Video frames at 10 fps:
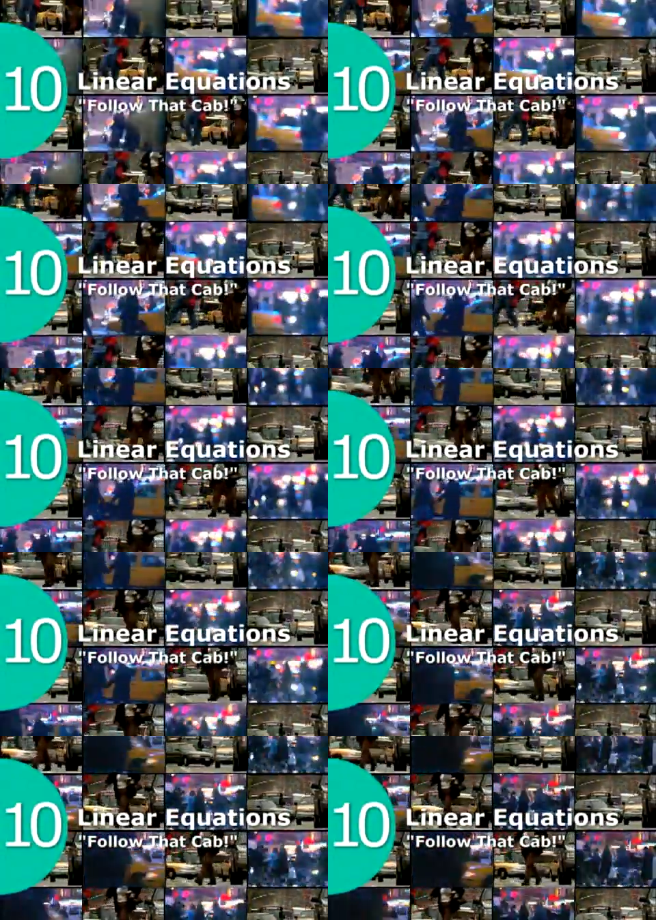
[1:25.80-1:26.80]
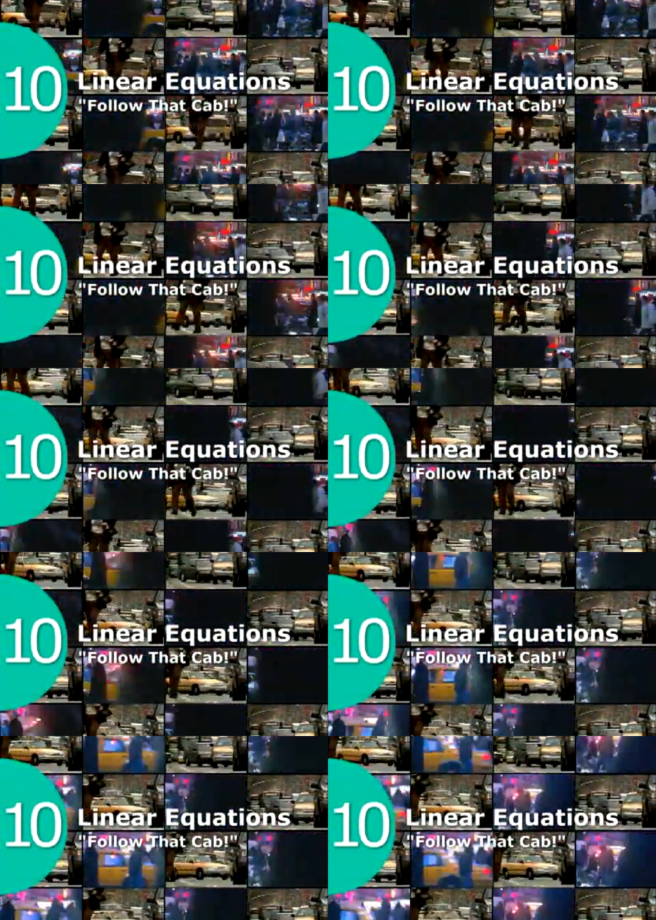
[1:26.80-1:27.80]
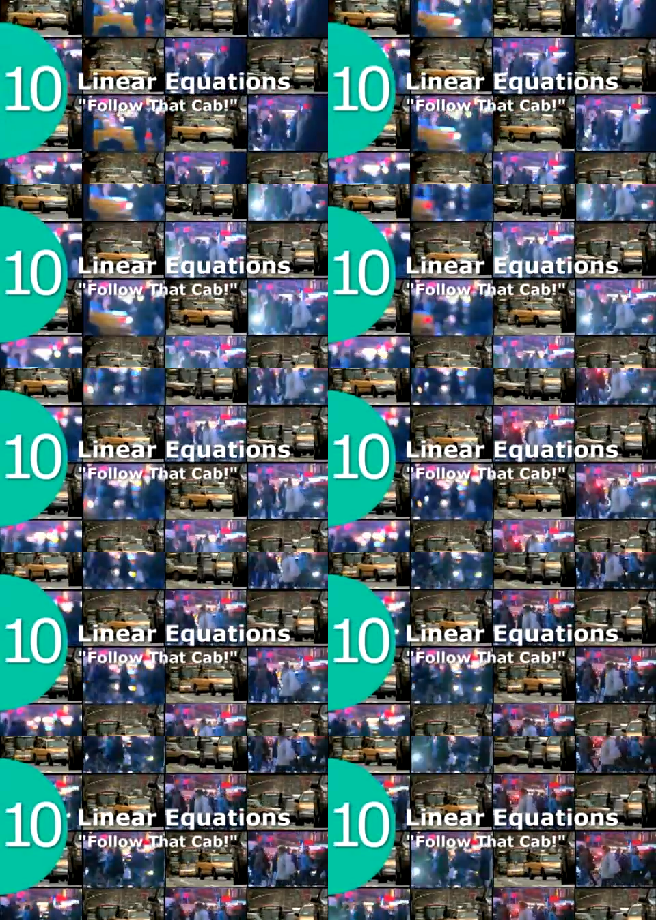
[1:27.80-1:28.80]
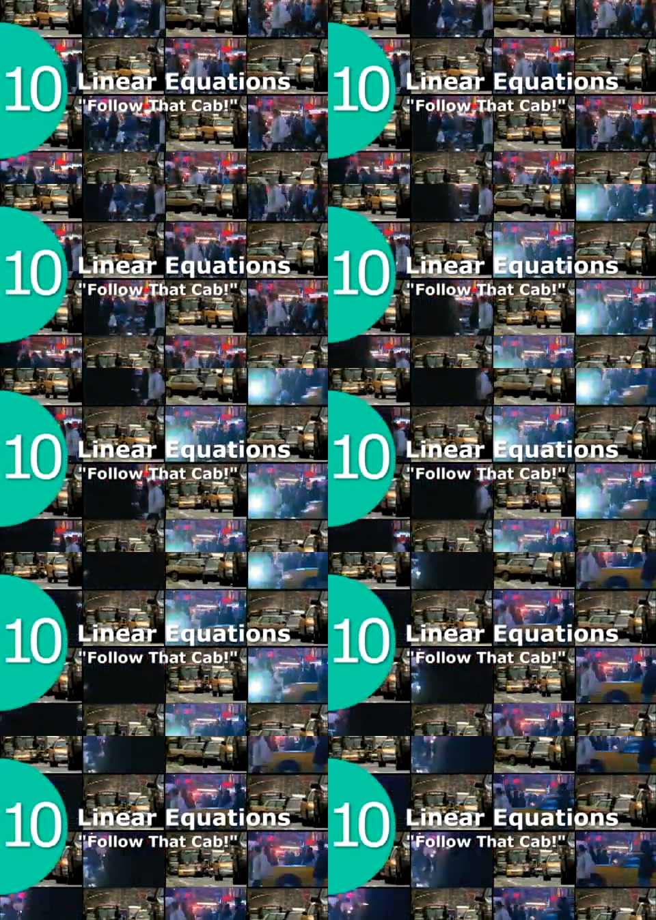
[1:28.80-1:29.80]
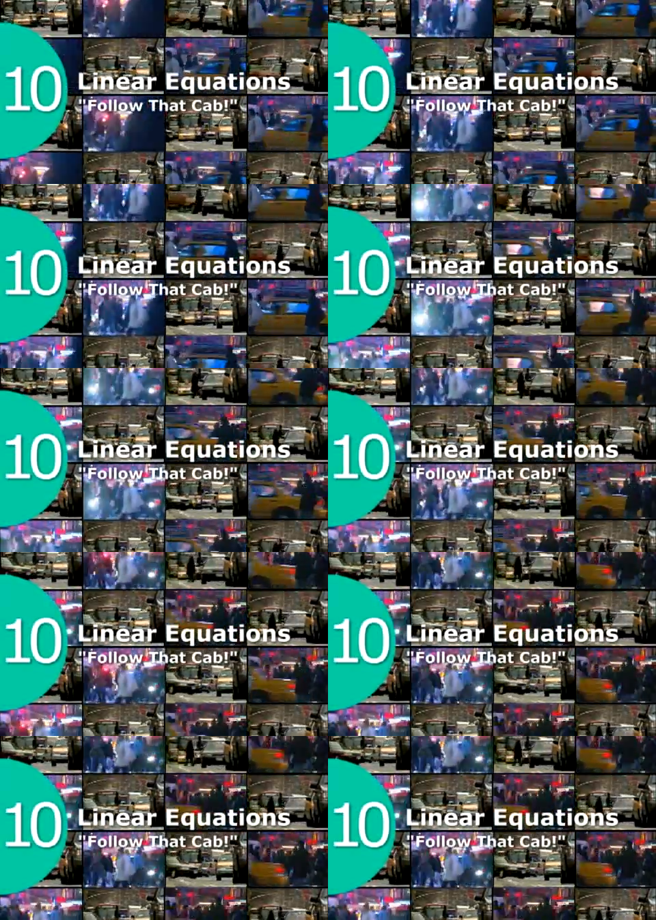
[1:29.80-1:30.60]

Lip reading: (no speaker visible)